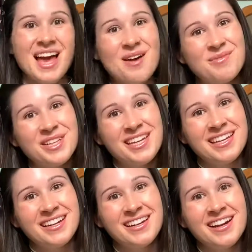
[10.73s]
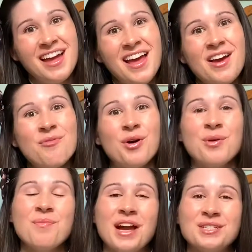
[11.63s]
Emily here.
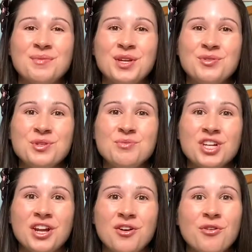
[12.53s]
Welcome back to my YouTube channel,